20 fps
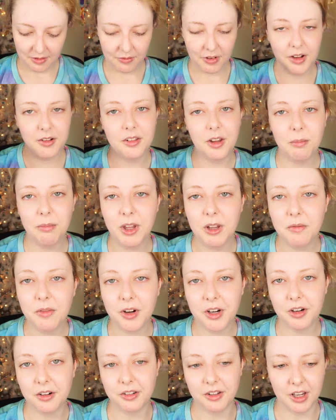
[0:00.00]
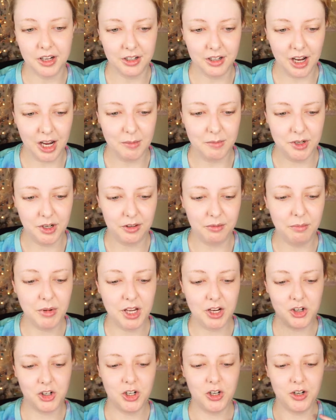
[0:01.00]
Find something for your skin type. Just
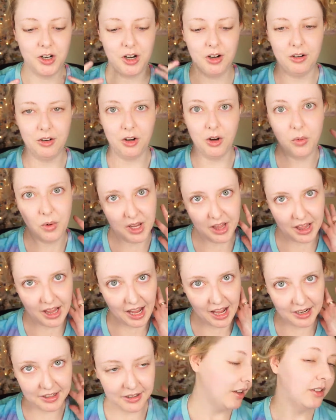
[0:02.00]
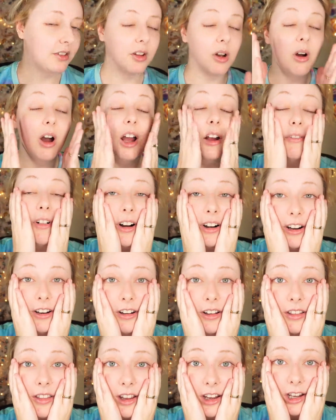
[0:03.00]
make sure you're doing that. So I've already
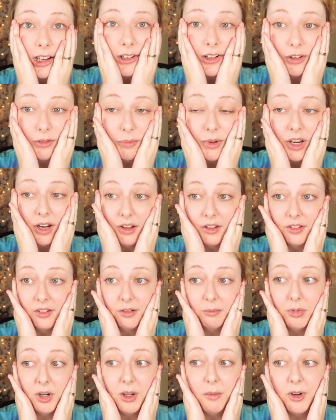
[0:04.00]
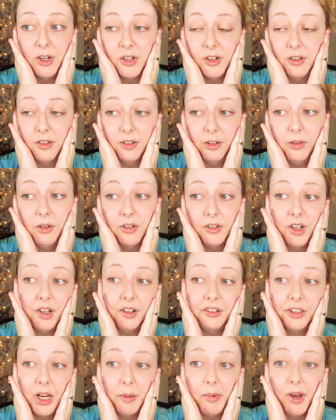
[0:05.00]
done that just because pretty much as soon as I
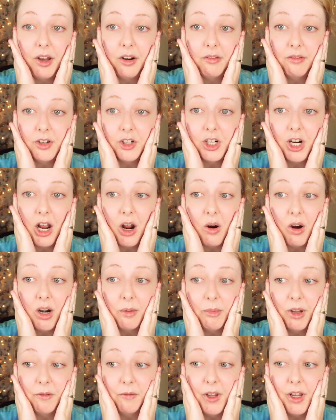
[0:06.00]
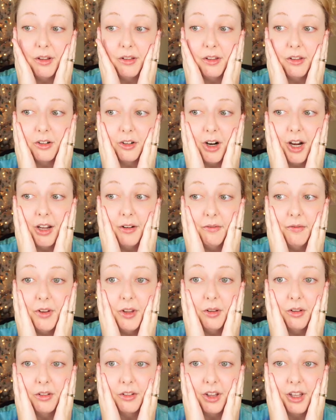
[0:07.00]
step out of a shower and my face is dry, it
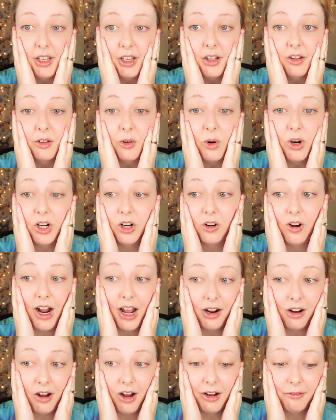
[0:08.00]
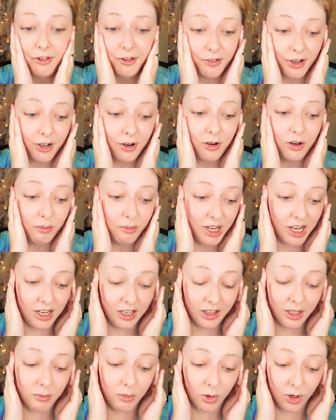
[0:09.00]
feels like it's going to crack off if I don't
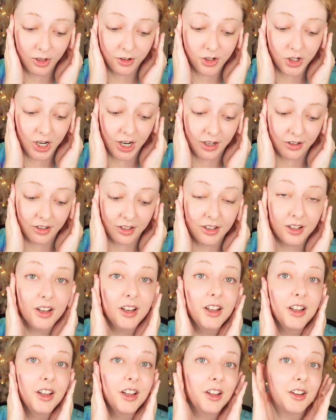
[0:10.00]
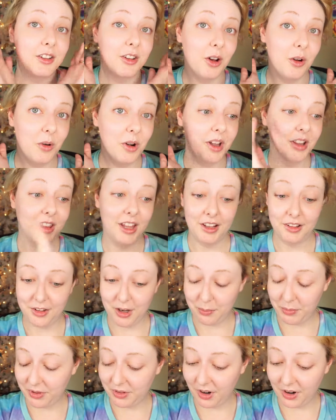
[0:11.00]
immediately moisturize it. So that
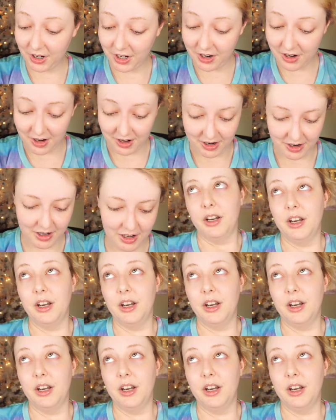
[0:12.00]
step is already done.